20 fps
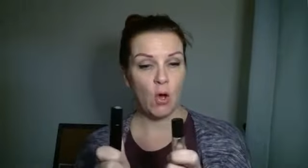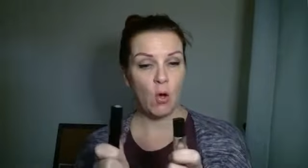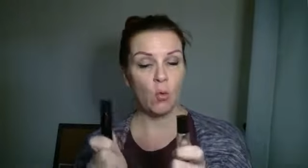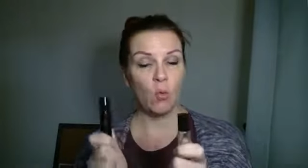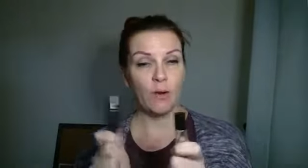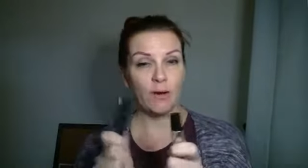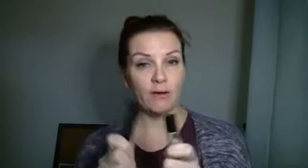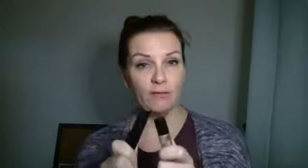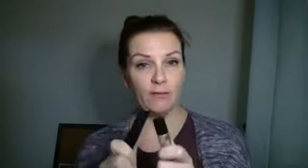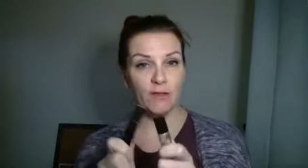
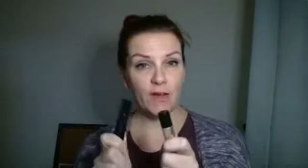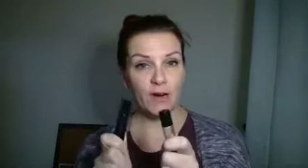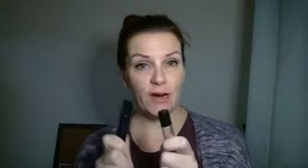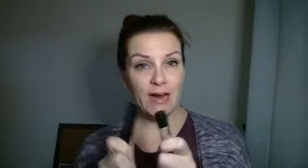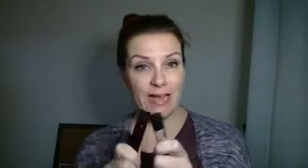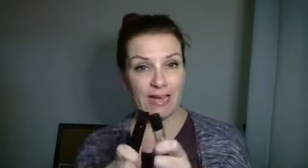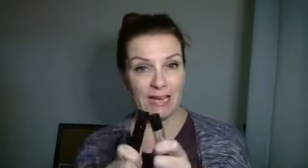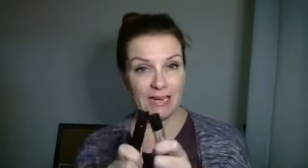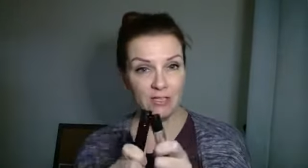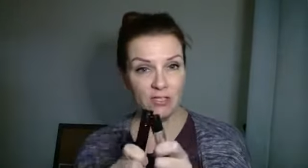whatever their
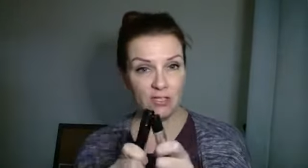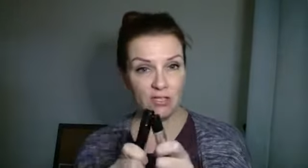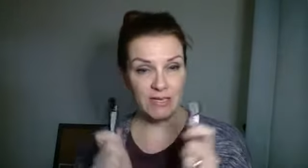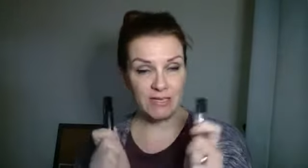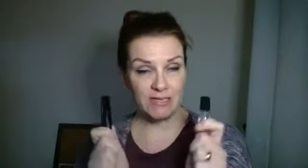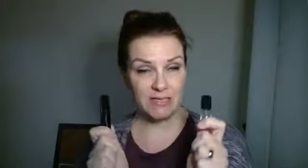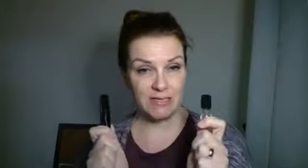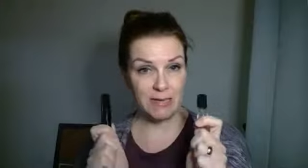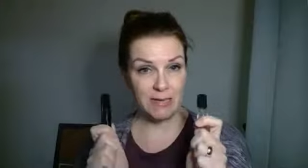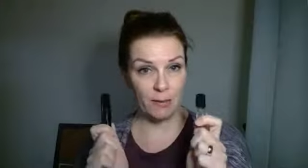age
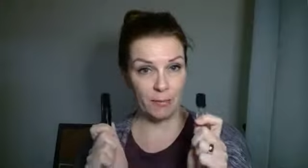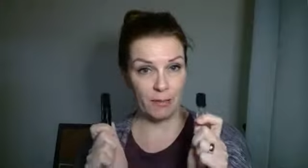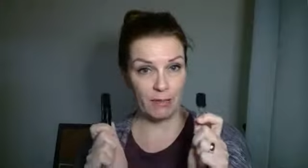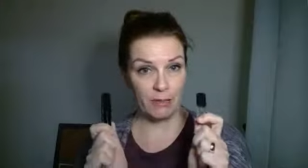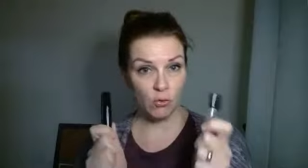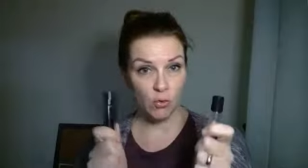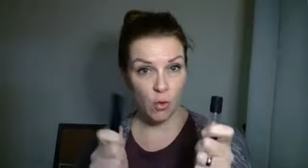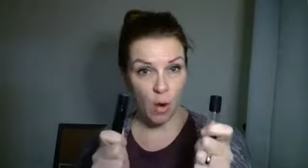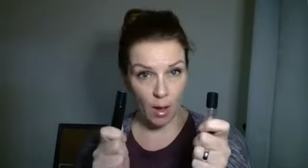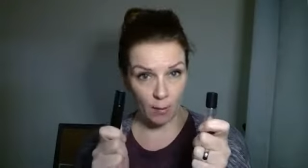is how many
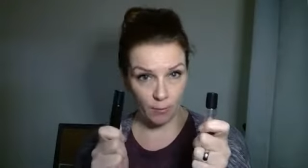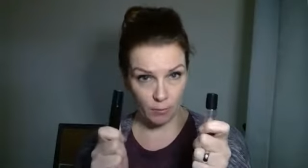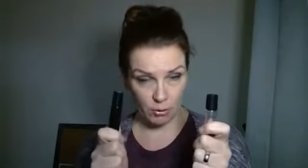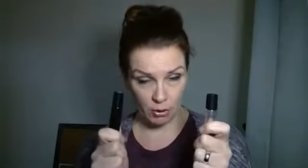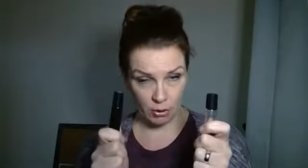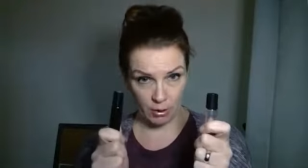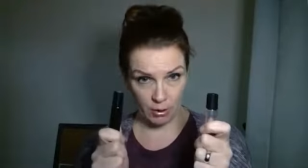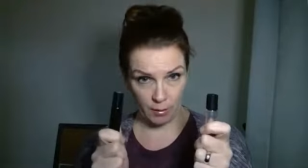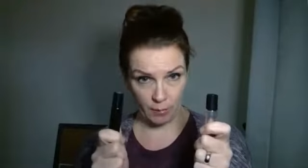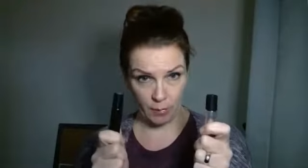drops
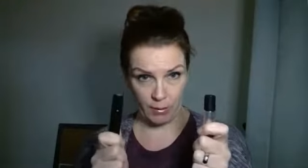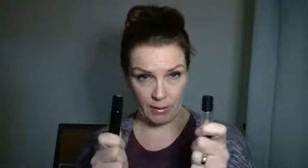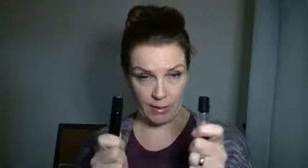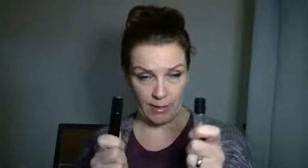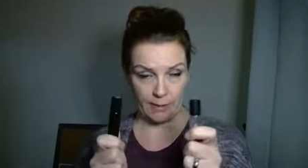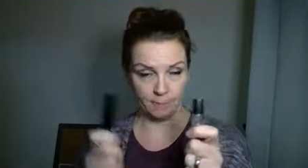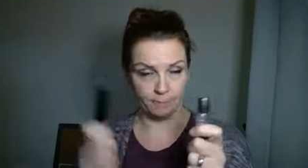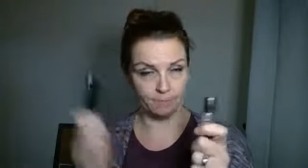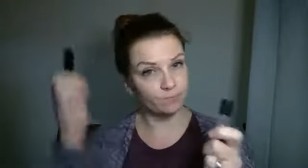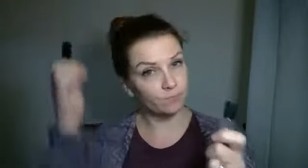you're going to put
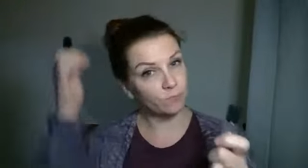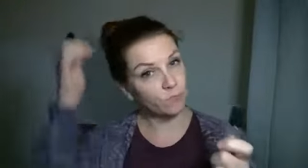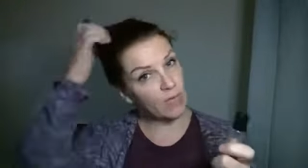in.